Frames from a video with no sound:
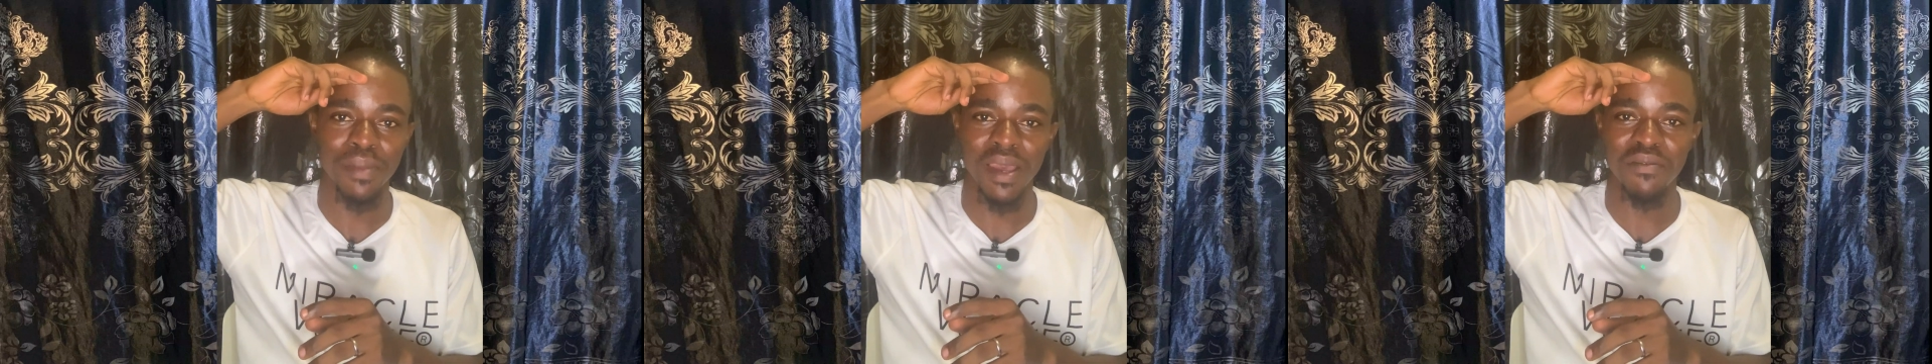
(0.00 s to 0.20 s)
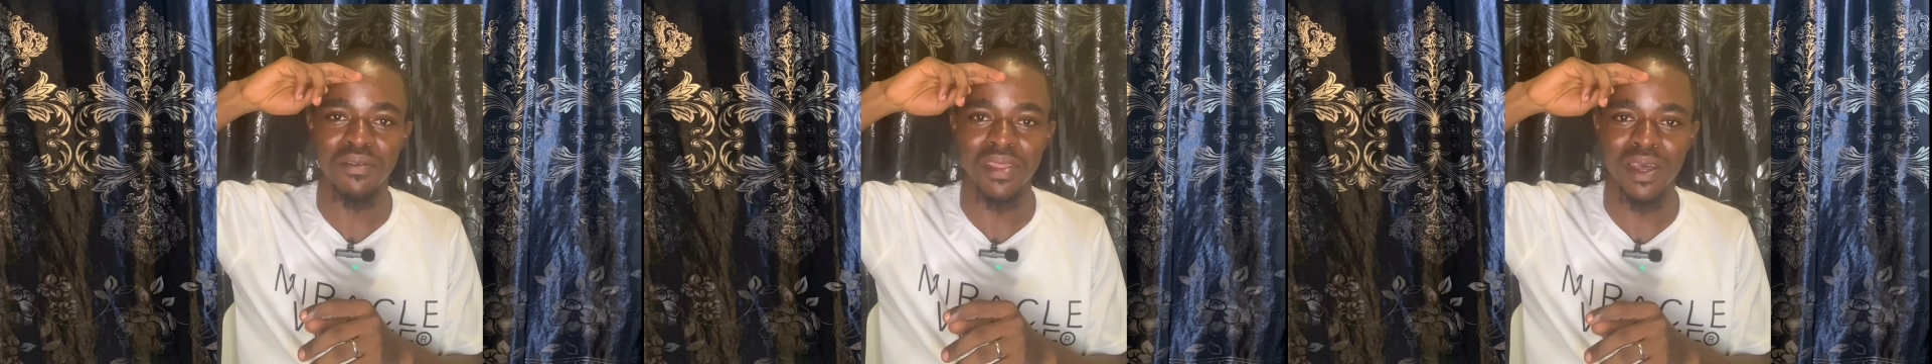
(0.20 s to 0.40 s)

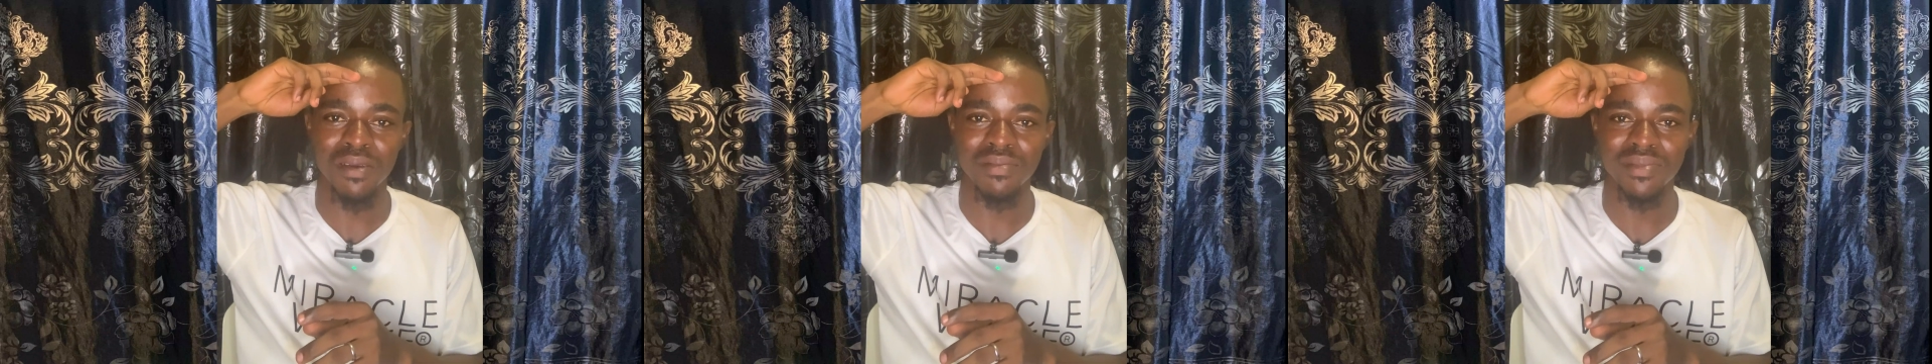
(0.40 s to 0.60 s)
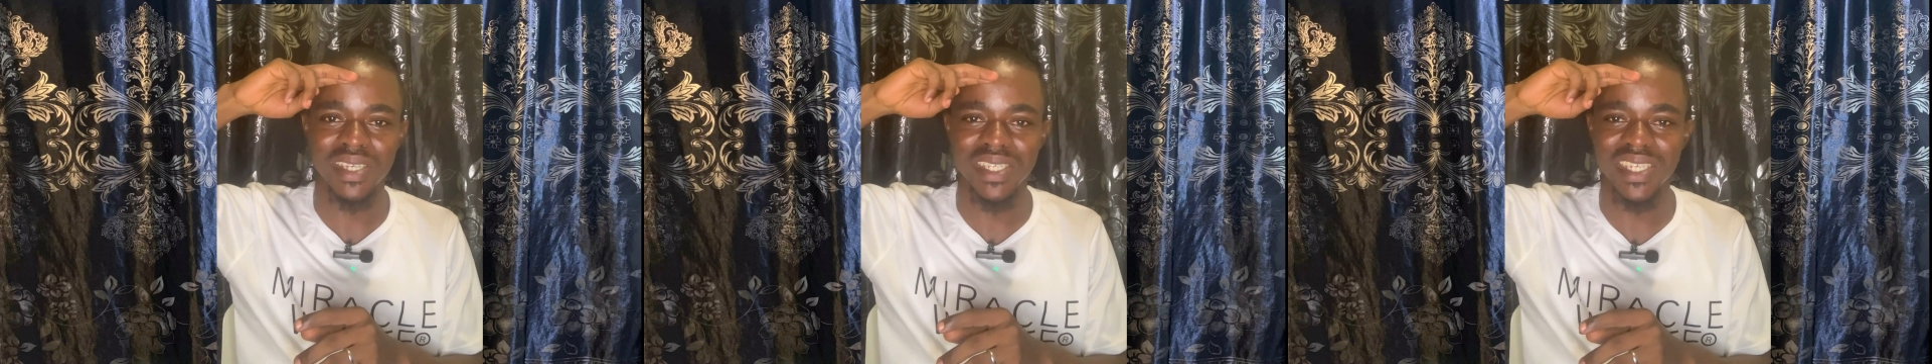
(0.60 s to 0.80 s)
Bye for
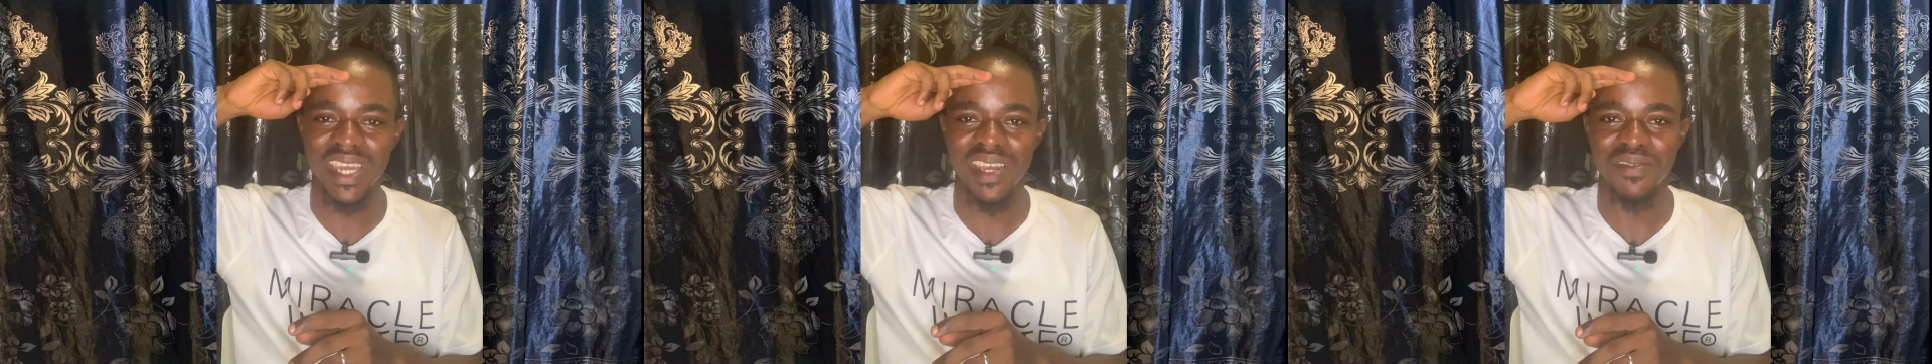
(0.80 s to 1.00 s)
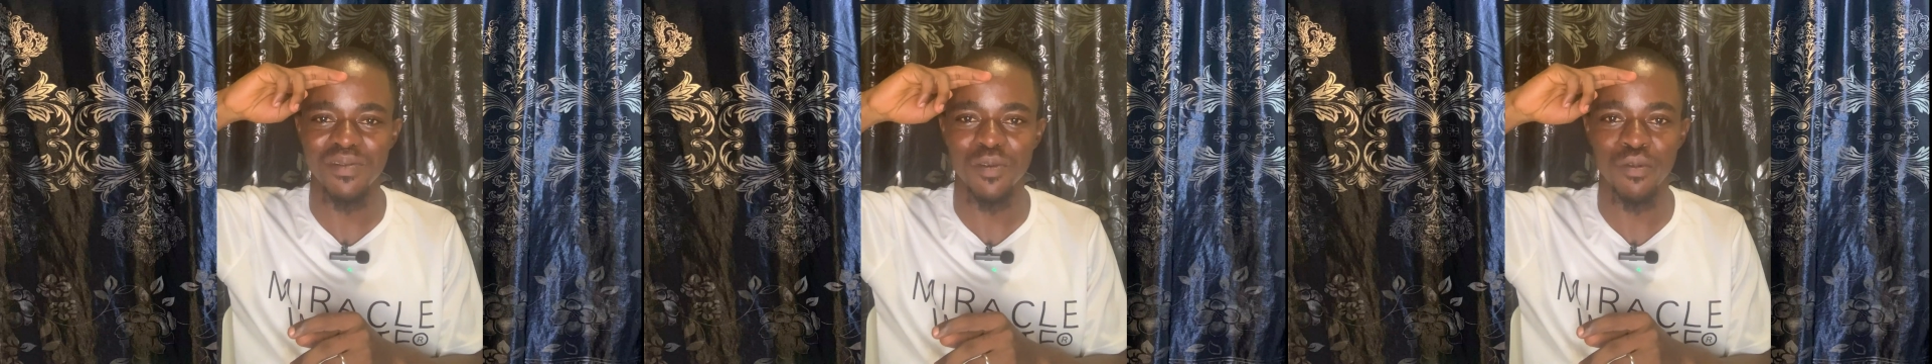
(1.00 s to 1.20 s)
now. Cha
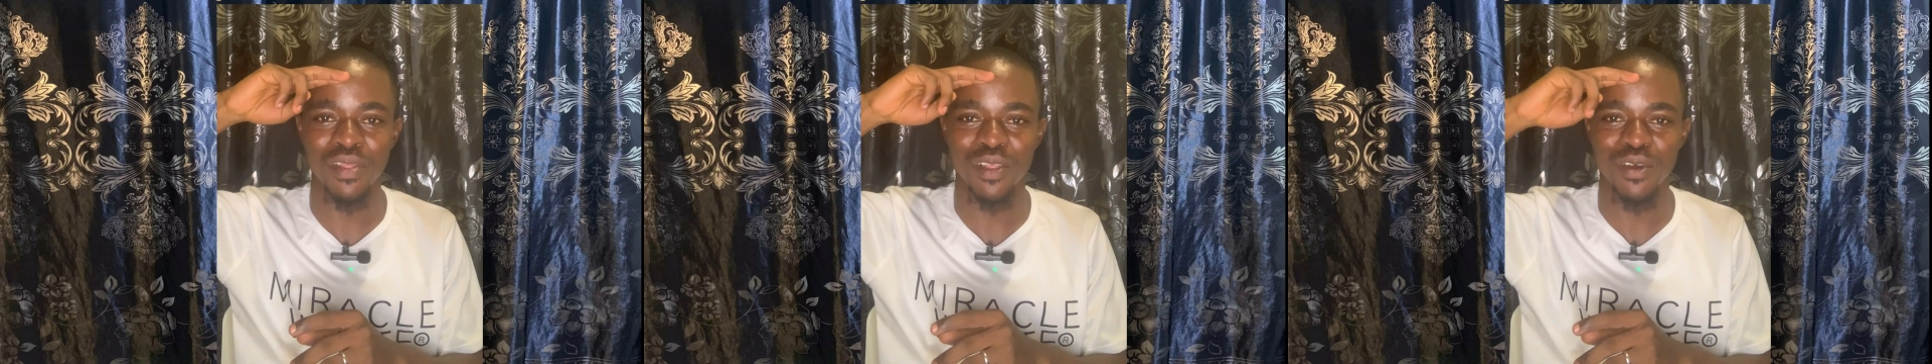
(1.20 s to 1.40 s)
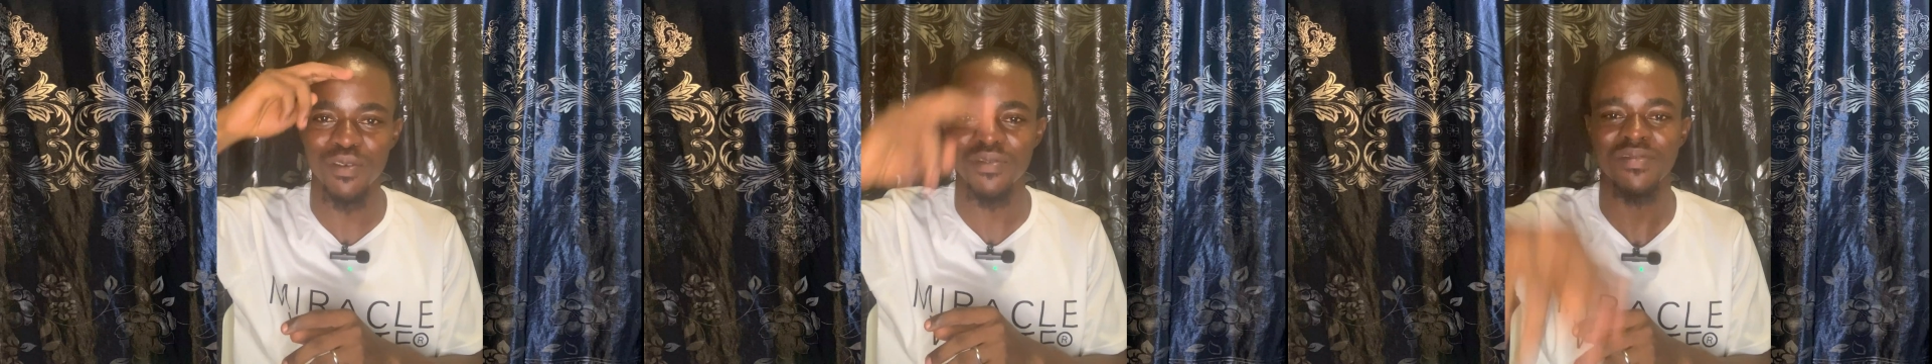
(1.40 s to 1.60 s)
cha.
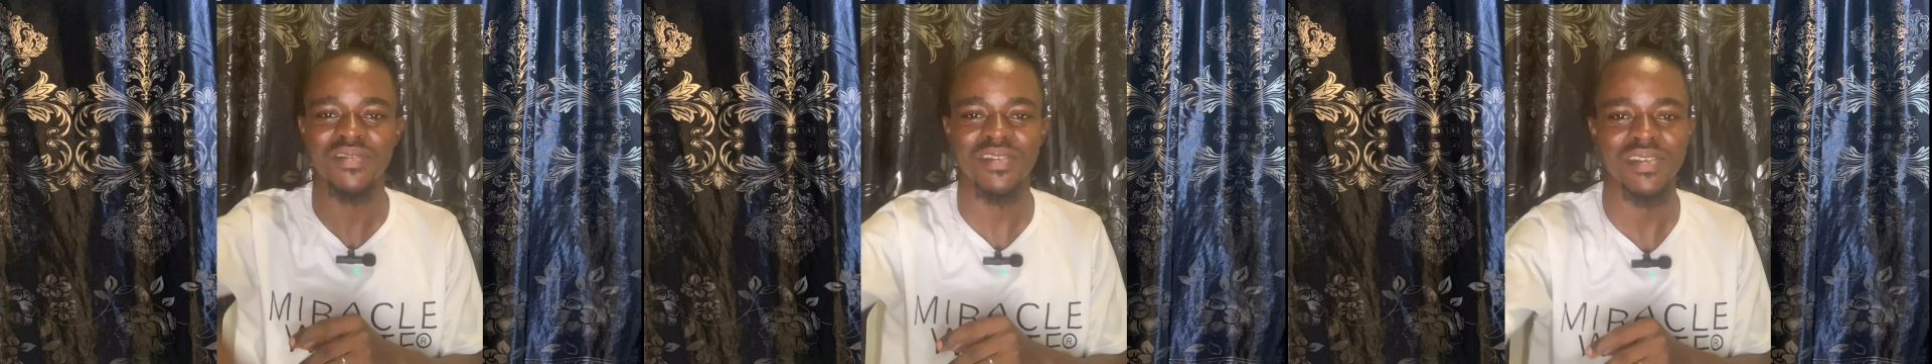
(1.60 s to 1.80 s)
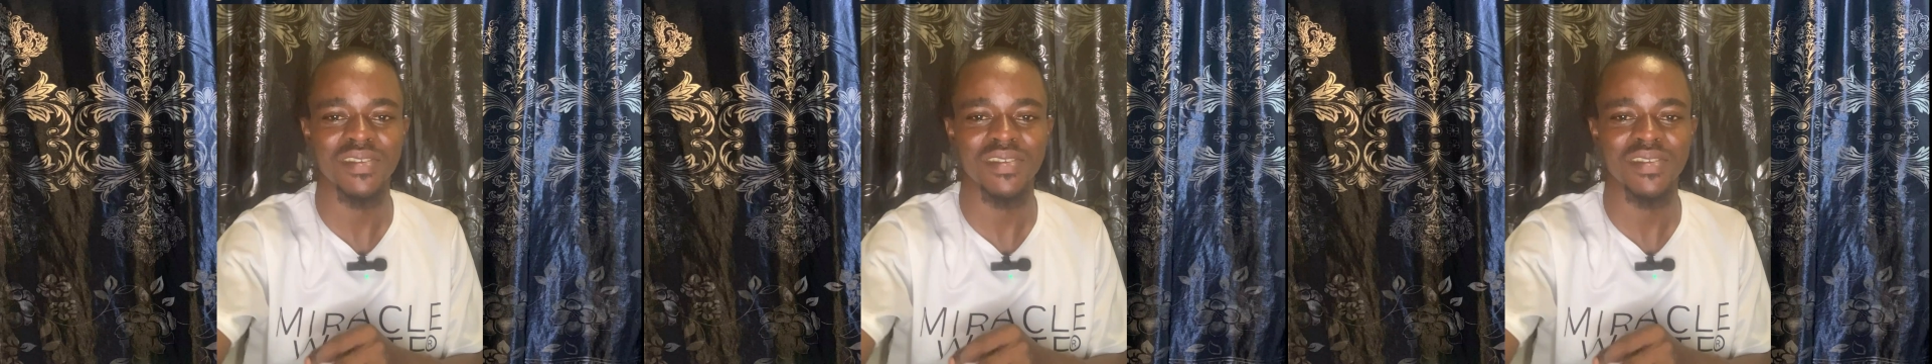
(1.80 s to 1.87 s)
One love.